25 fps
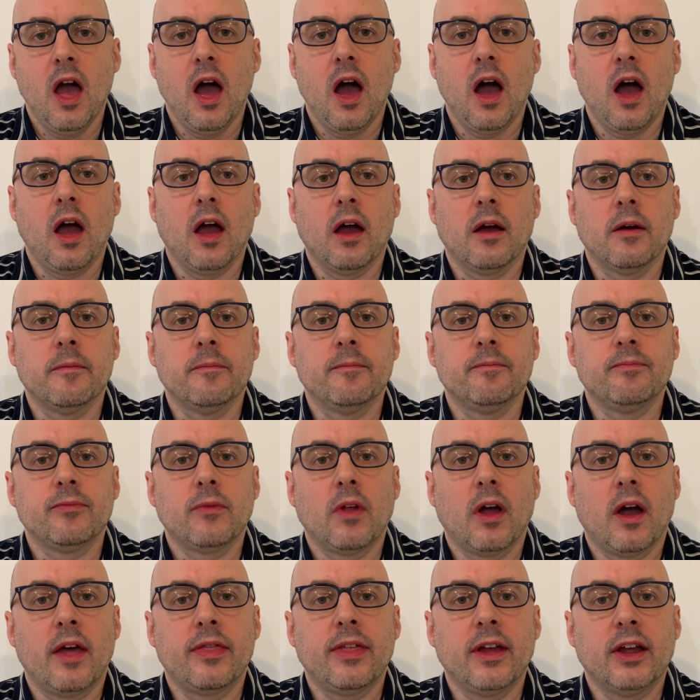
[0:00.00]

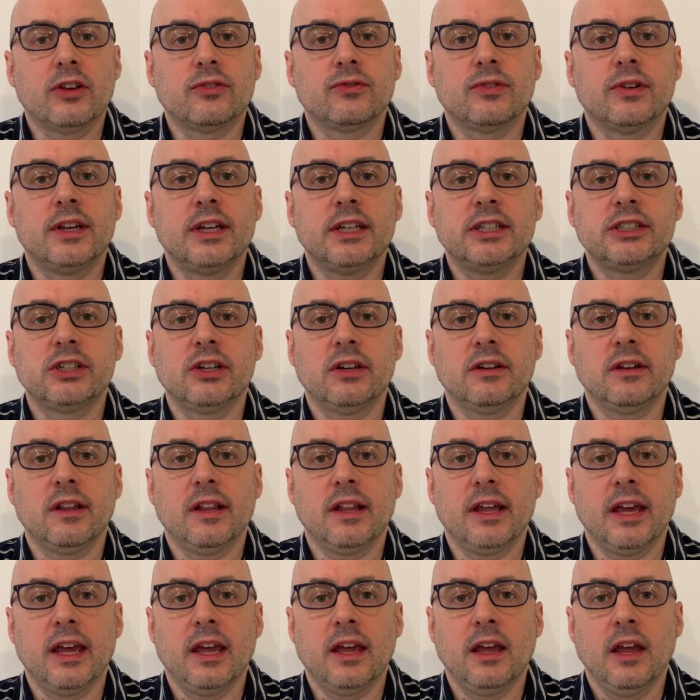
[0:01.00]
I think
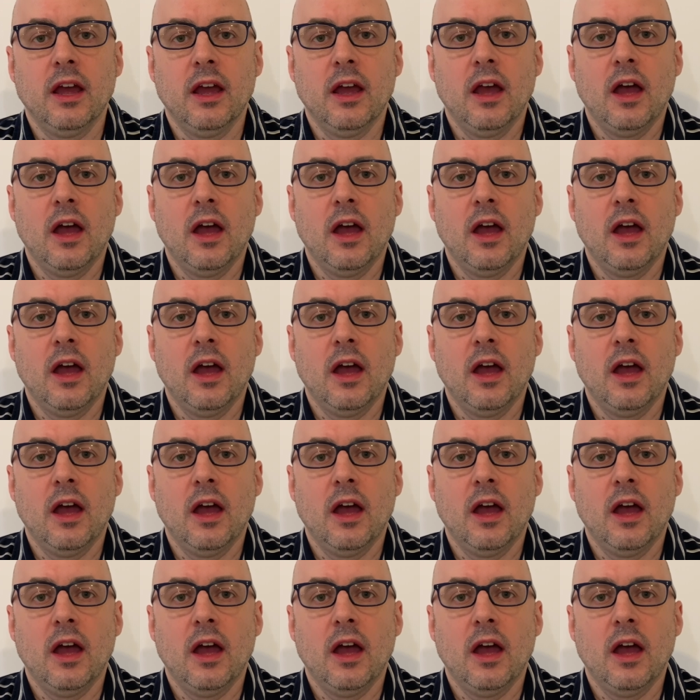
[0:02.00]
traditionally,